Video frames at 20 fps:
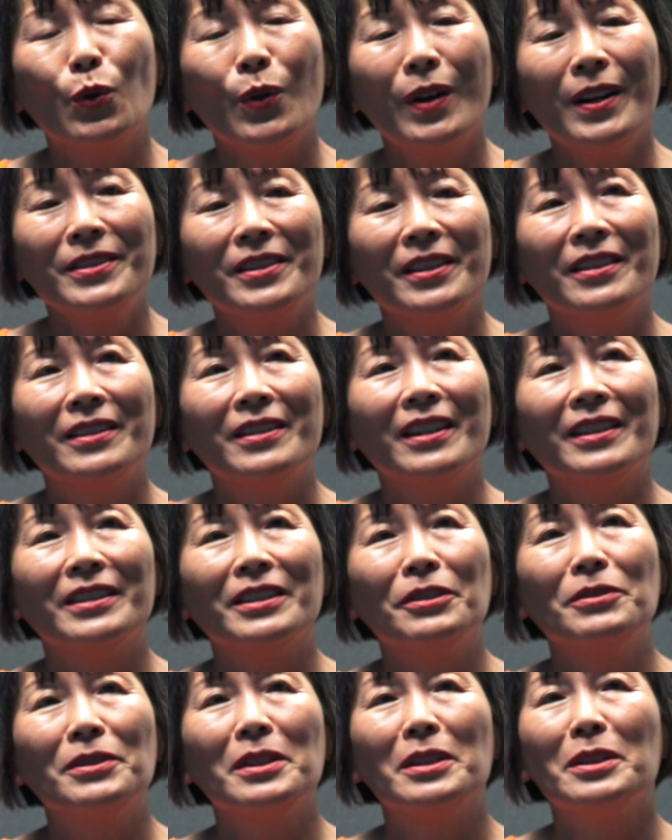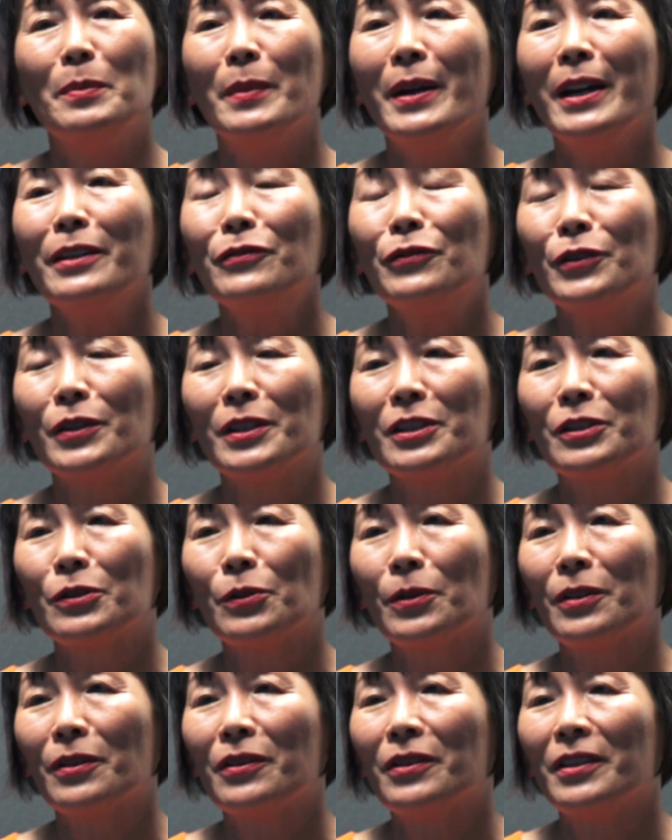requests. They thought there's a demand for this
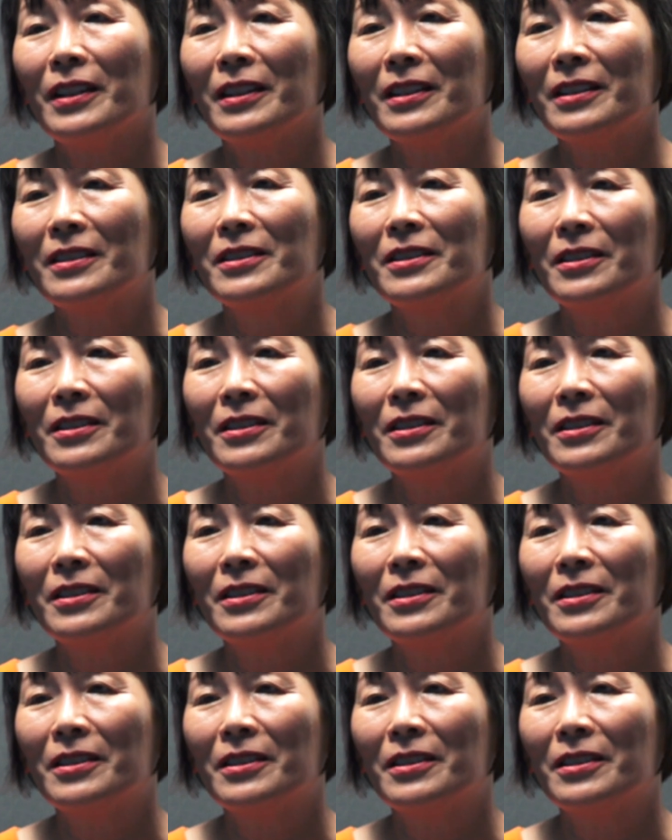sort of thing.